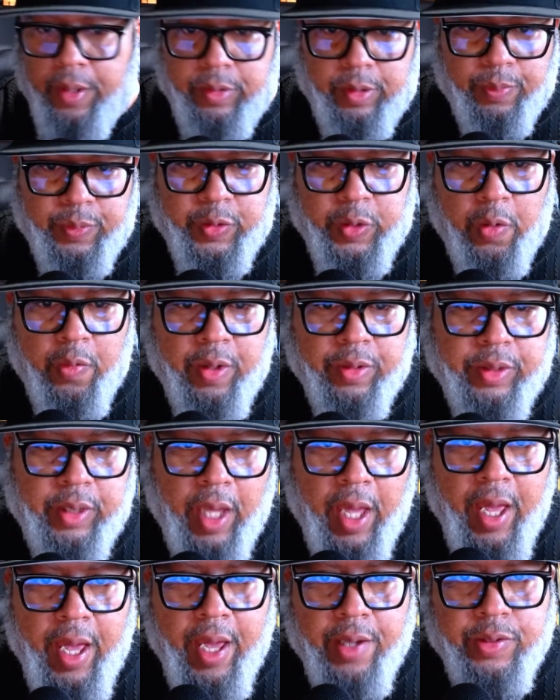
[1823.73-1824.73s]
some serious
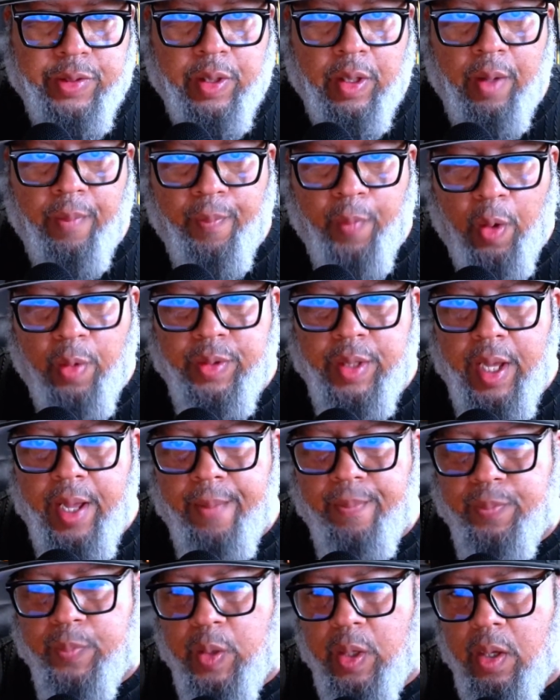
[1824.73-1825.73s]
cash on that.
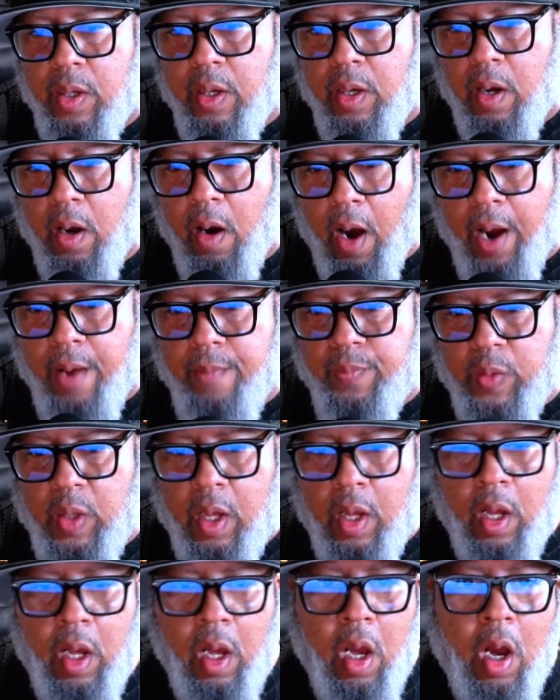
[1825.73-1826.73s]
All right.
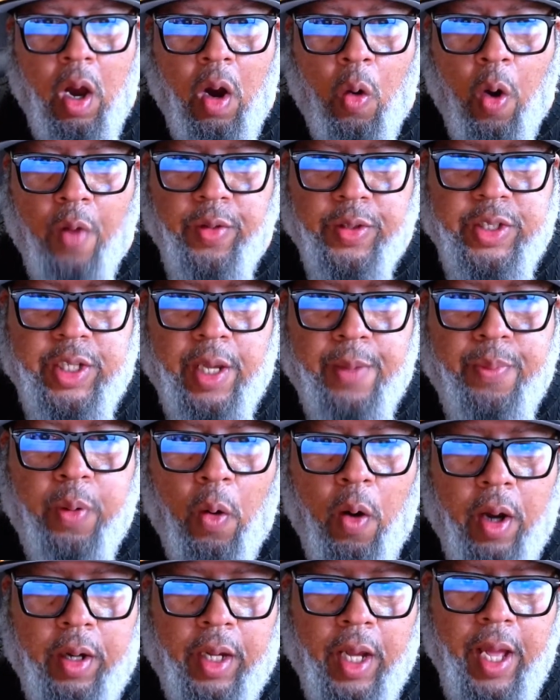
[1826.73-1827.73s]
Orville J.
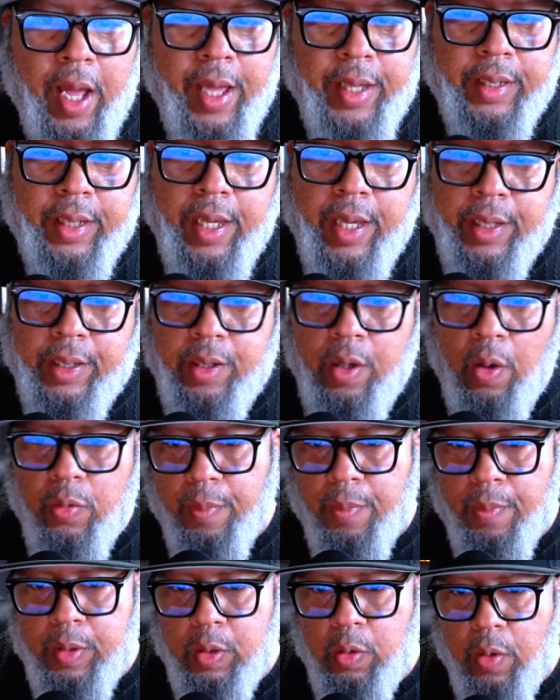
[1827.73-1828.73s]
Parker, aka Coach.
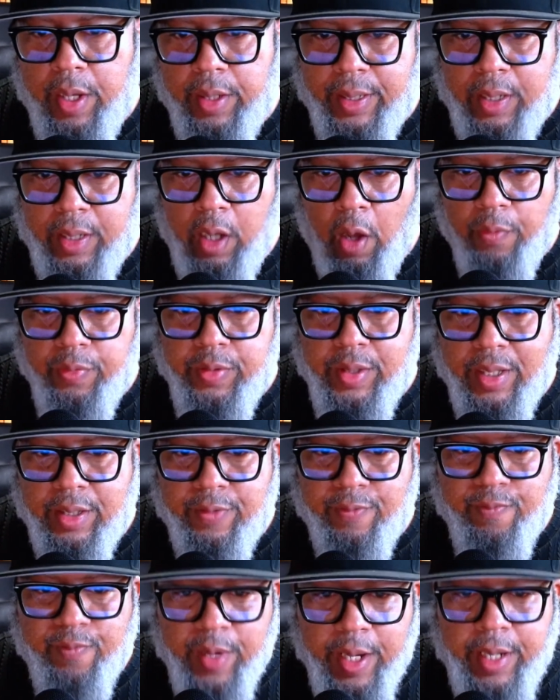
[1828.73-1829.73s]
I'm going to go ahead and get off this
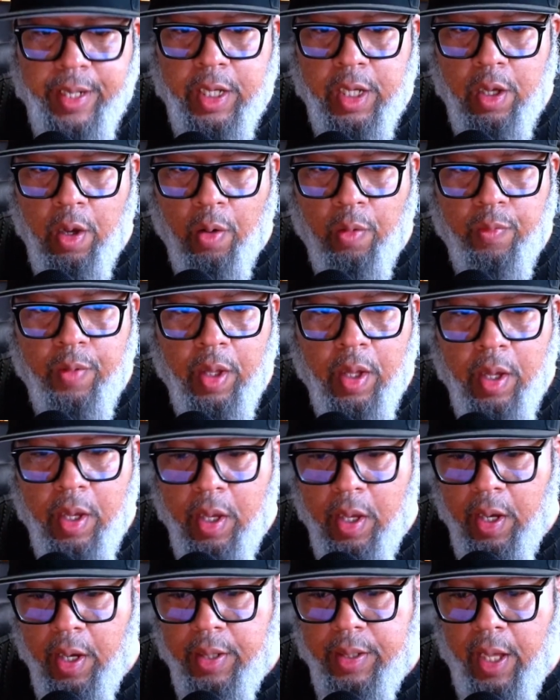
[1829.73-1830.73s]
video,
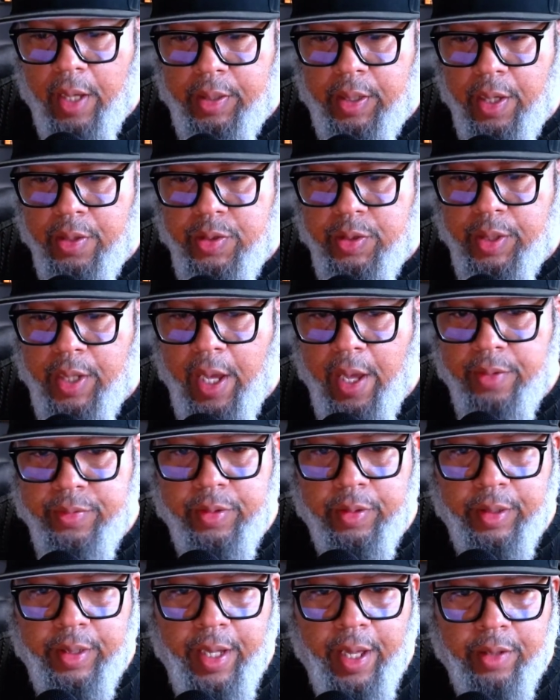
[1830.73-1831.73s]
and I'll catch you guys
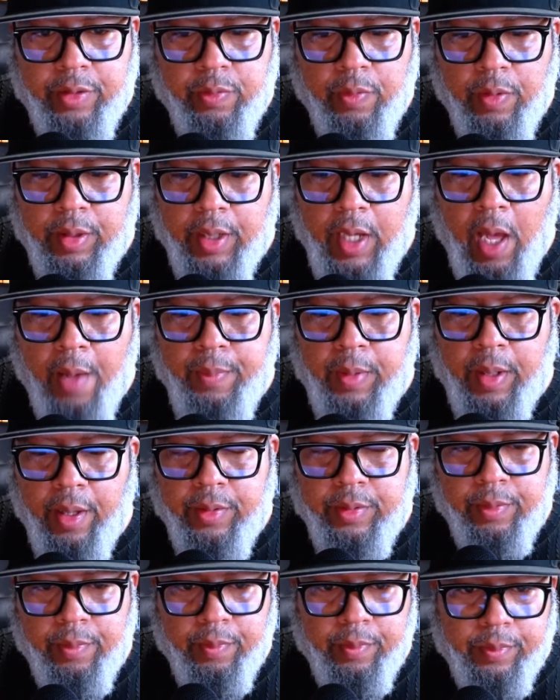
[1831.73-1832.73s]
on the next one. God bless.